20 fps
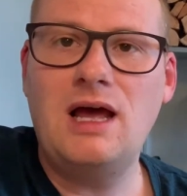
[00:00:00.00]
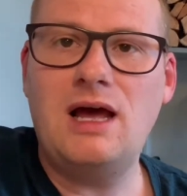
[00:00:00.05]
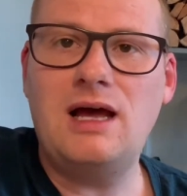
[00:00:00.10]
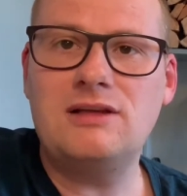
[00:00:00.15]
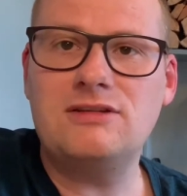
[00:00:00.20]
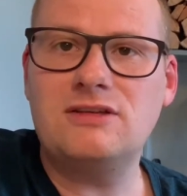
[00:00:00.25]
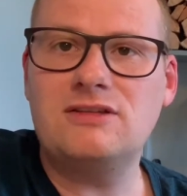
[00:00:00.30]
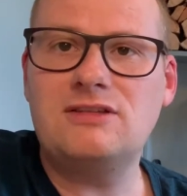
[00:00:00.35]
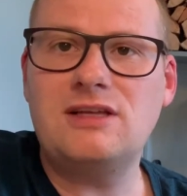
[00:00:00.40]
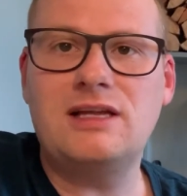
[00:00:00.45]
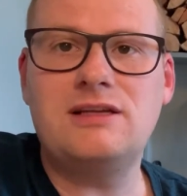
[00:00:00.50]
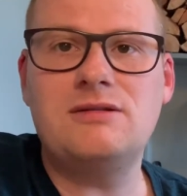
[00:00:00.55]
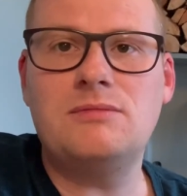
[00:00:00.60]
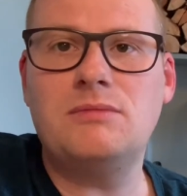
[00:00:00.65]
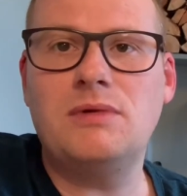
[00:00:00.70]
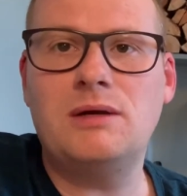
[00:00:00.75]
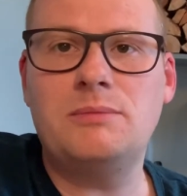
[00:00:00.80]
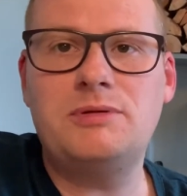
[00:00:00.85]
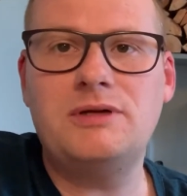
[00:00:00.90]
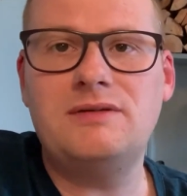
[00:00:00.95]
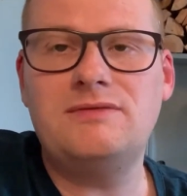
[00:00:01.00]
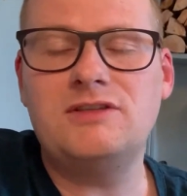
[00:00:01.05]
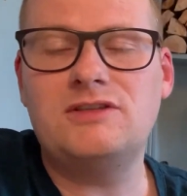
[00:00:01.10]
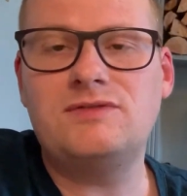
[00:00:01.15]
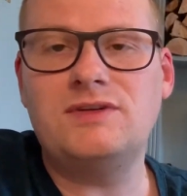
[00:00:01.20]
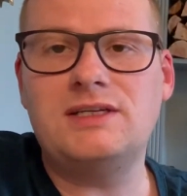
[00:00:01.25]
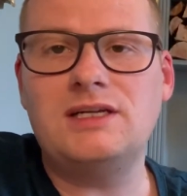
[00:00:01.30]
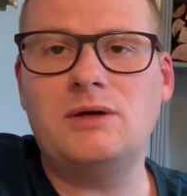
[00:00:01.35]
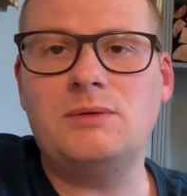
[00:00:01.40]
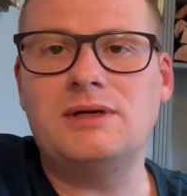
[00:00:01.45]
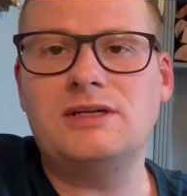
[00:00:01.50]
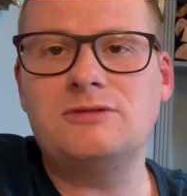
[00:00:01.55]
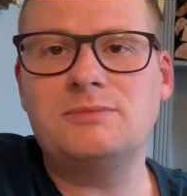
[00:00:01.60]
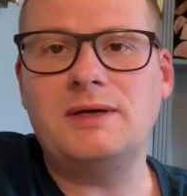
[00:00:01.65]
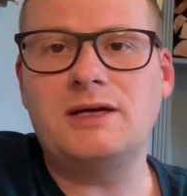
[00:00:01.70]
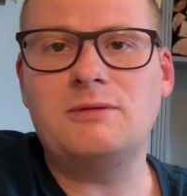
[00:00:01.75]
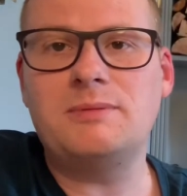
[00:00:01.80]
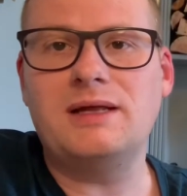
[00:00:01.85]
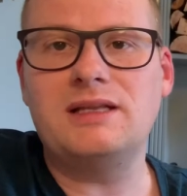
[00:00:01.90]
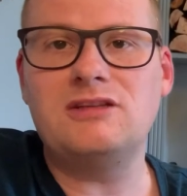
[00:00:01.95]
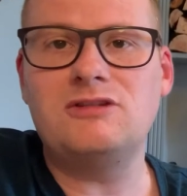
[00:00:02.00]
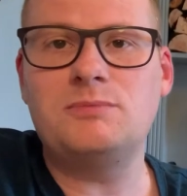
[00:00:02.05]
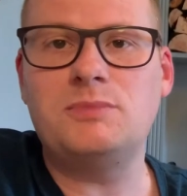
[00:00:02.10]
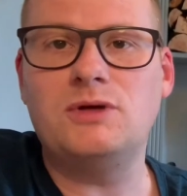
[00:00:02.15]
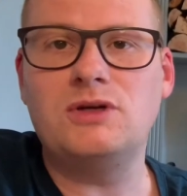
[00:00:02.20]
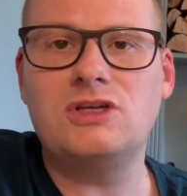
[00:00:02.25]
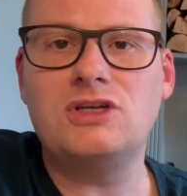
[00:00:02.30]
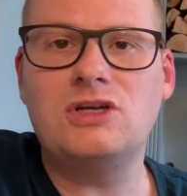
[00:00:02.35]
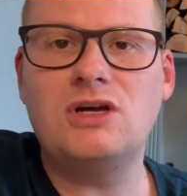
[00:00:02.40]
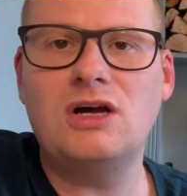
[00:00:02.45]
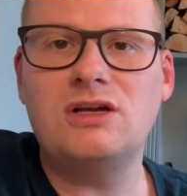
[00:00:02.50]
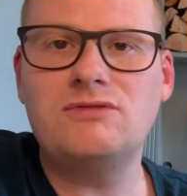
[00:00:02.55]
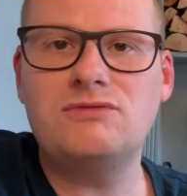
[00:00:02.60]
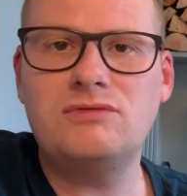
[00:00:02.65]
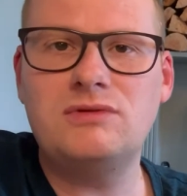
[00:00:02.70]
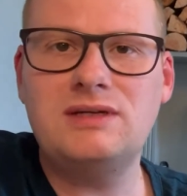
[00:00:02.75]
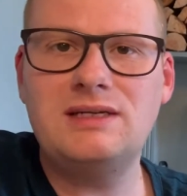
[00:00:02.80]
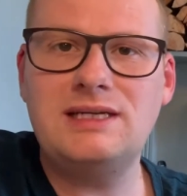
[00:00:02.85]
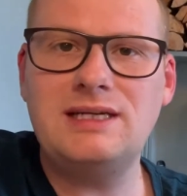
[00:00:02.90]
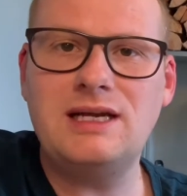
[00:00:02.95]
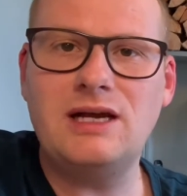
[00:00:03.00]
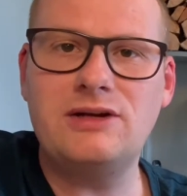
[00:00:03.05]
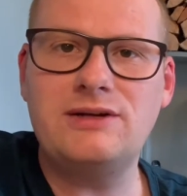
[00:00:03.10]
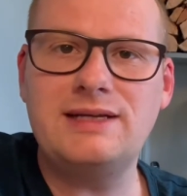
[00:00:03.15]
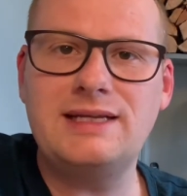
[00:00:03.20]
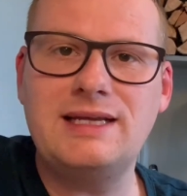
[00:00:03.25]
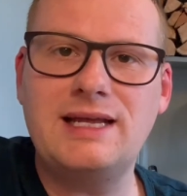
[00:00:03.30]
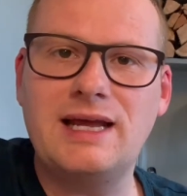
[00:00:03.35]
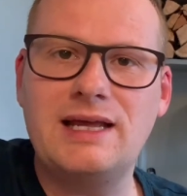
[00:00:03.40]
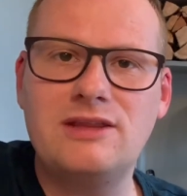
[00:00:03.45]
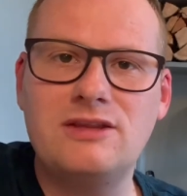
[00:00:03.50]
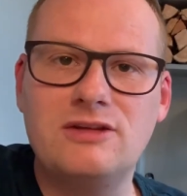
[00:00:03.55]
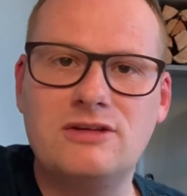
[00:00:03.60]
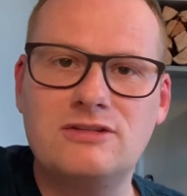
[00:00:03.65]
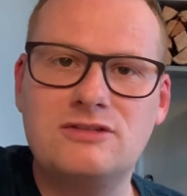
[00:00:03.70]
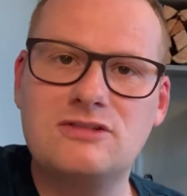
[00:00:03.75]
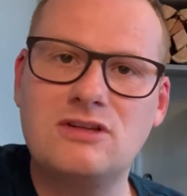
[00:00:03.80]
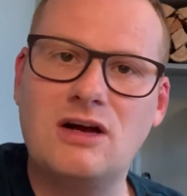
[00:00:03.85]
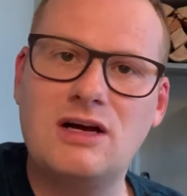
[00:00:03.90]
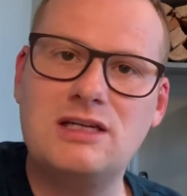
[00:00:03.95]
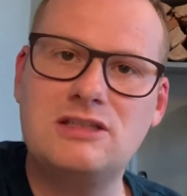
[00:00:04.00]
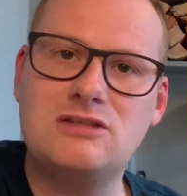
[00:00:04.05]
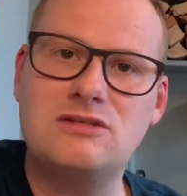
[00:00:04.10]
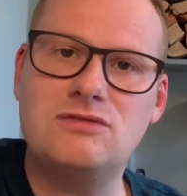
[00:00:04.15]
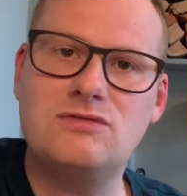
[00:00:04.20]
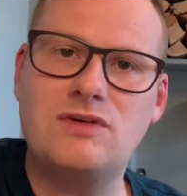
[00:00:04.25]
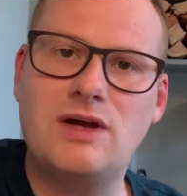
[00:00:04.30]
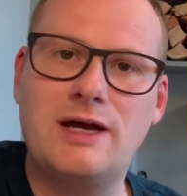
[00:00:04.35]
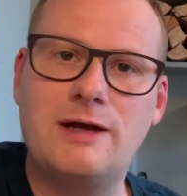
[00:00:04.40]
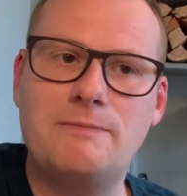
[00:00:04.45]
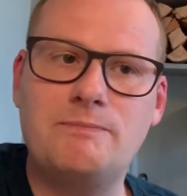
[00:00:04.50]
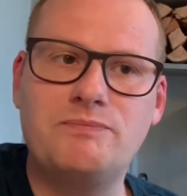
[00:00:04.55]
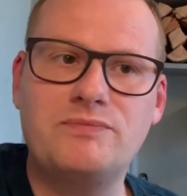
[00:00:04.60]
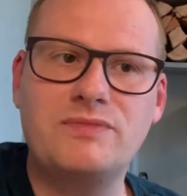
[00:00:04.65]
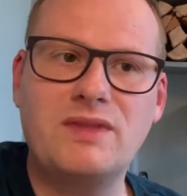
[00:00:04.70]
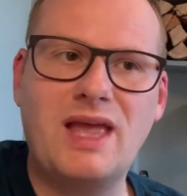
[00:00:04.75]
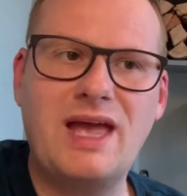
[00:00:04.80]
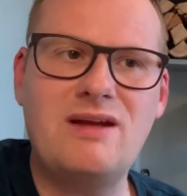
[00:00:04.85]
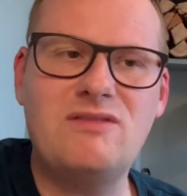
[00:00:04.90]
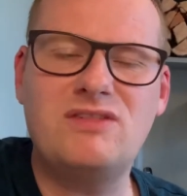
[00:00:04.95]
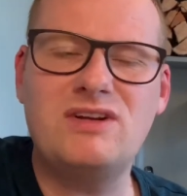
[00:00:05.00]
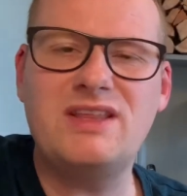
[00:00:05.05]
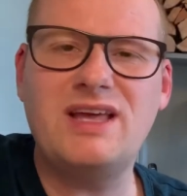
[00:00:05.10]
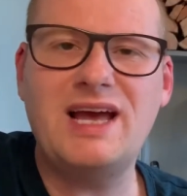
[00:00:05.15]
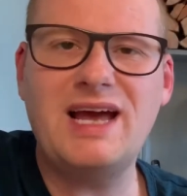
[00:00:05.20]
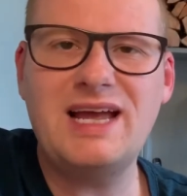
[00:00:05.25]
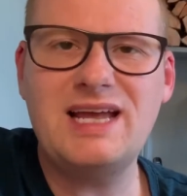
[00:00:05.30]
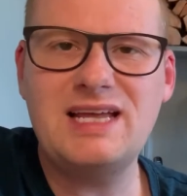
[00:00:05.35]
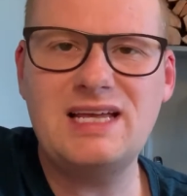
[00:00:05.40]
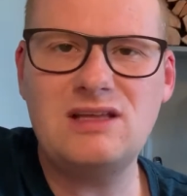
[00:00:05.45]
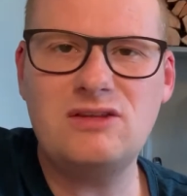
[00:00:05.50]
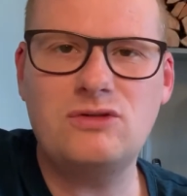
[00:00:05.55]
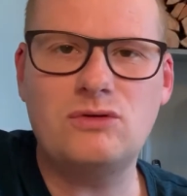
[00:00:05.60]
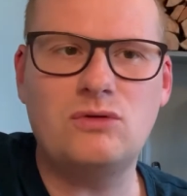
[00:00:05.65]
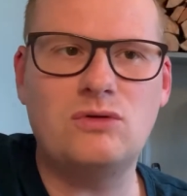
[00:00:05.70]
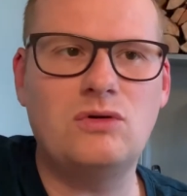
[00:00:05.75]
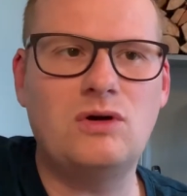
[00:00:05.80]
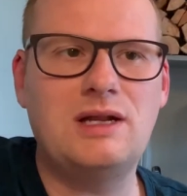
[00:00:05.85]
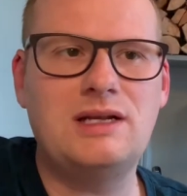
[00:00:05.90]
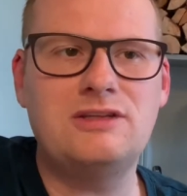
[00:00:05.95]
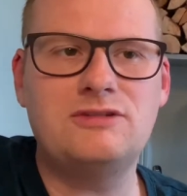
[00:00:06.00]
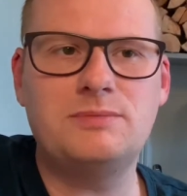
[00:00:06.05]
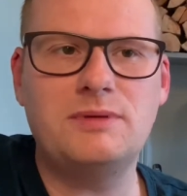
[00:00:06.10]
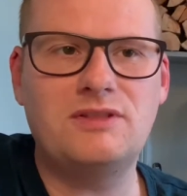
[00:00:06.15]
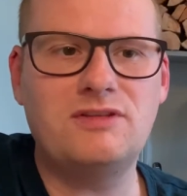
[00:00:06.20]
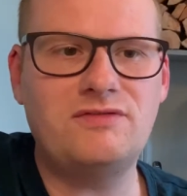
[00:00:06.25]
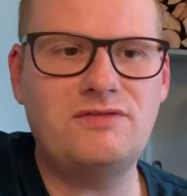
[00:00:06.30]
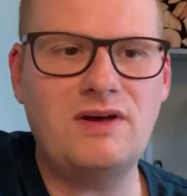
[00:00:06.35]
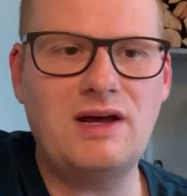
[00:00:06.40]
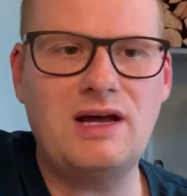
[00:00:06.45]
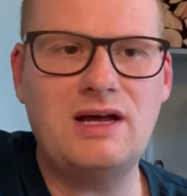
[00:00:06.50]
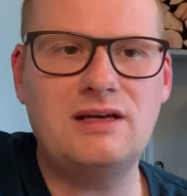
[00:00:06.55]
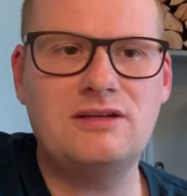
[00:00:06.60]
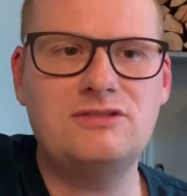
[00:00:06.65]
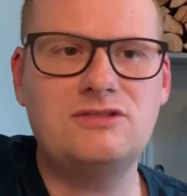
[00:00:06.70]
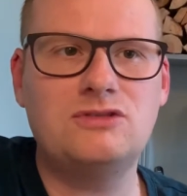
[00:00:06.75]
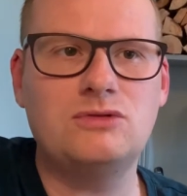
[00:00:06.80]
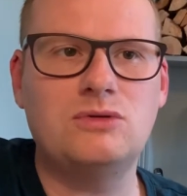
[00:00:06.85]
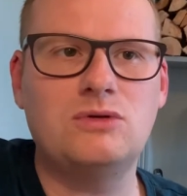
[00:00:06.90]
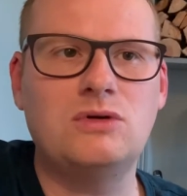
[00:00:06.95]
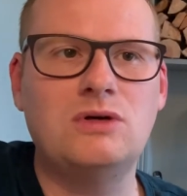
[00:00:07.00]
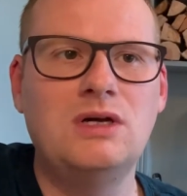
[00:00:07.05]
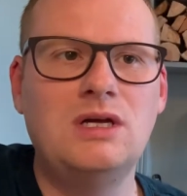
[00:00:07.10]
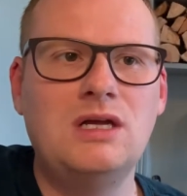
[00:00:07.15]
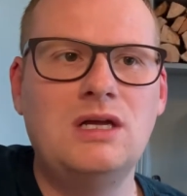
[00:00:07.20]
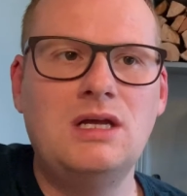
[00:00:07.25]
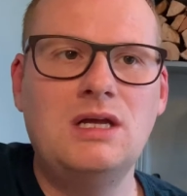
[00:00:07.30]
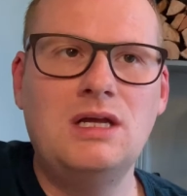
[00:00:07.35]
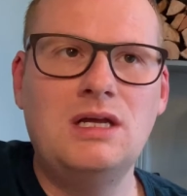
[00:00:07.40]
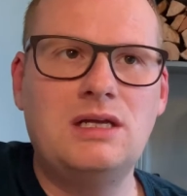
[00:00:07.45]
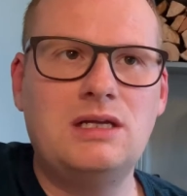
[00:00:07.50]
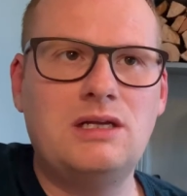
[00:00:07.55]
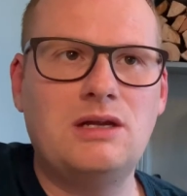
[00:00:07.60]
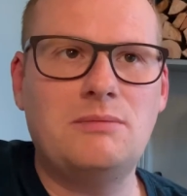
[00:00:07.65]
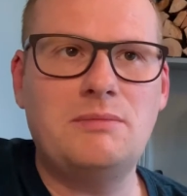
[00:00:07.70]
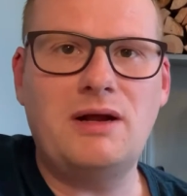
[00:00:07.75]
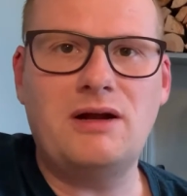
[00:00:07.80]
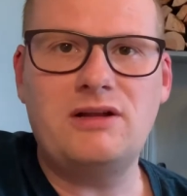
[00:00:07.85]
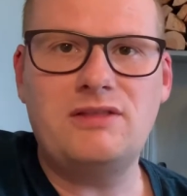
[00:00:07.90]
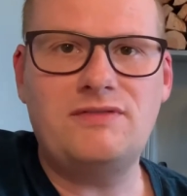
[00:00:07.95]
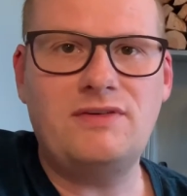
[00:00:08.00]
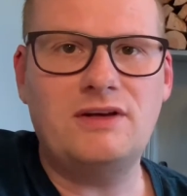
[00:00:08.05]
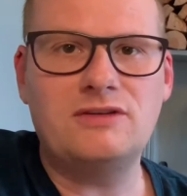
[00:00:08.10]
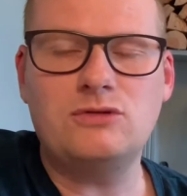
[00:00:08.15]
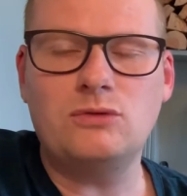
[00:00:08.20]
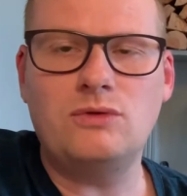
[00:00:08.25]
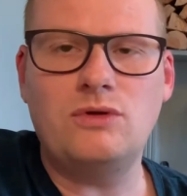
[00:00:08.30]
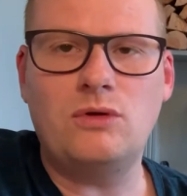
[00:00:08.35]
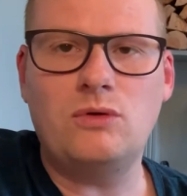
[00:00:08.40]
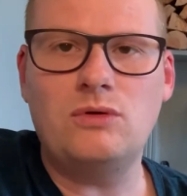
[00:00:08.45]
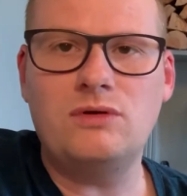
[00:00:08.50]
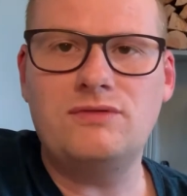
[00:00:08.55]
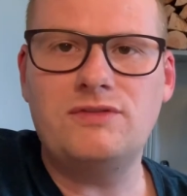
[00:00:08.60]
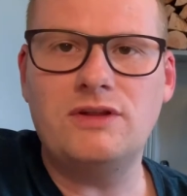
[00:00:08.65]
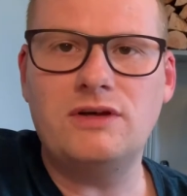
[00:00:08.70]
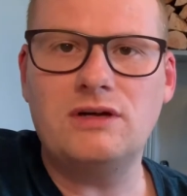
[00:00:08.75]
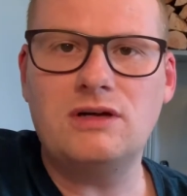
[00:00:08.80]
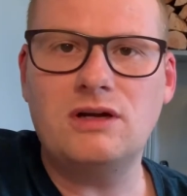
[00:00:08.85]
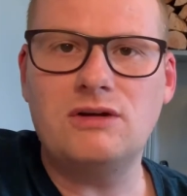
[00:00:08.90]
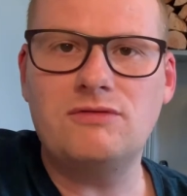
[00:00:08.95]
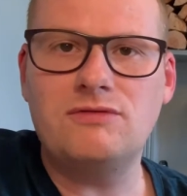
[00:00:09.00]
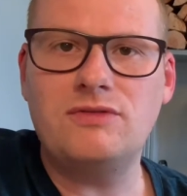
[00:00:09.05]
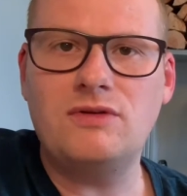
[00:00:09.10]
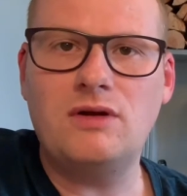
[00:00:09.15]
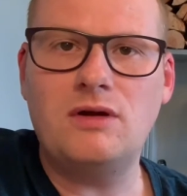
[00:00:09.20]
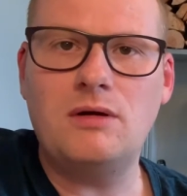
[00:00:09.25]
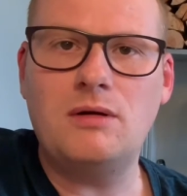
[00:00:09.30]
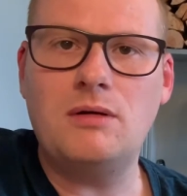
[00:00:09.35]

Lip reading: As I said in my previous video when I spoke about this book, you kind of really only get the side of Henry VIII or Elizabeth I or Mary I, all of the kind of